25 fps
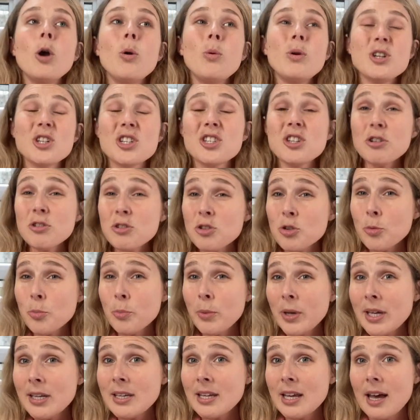which social
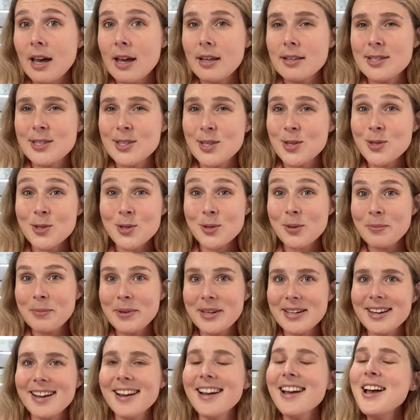media
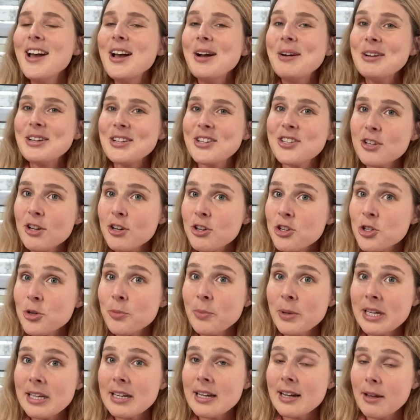
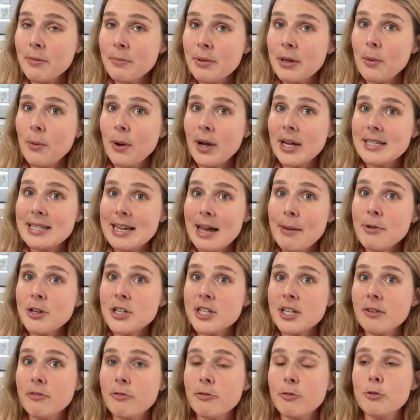can be quite
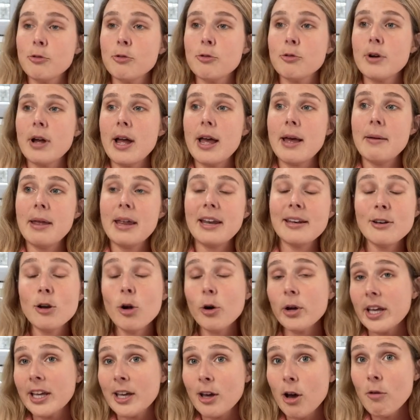damaging for in
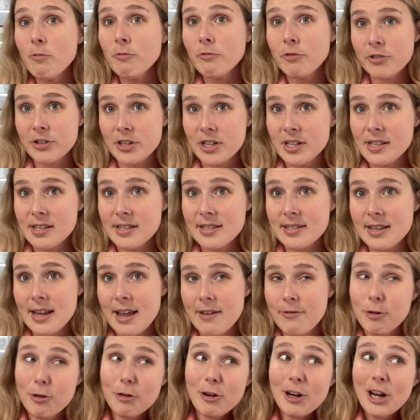knocking confidence
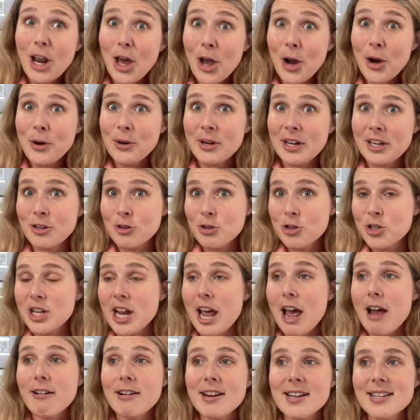if you're alone and you're
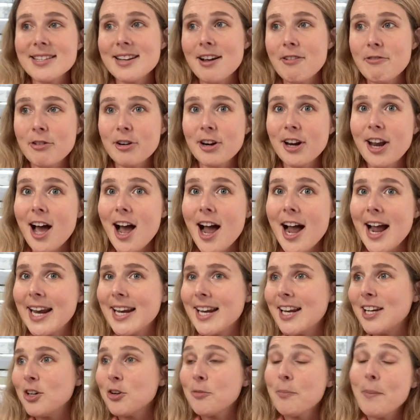sharing stuff
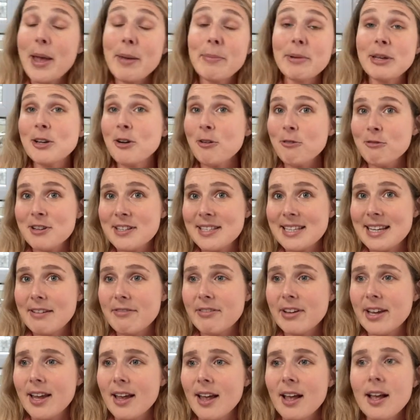online and you're maybe not
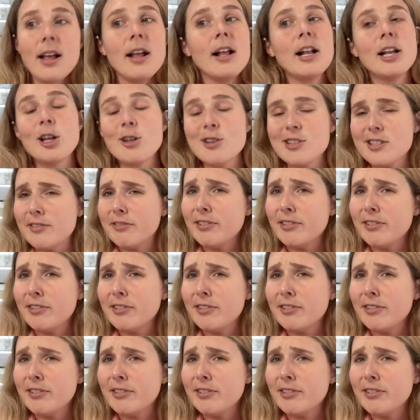receiving lots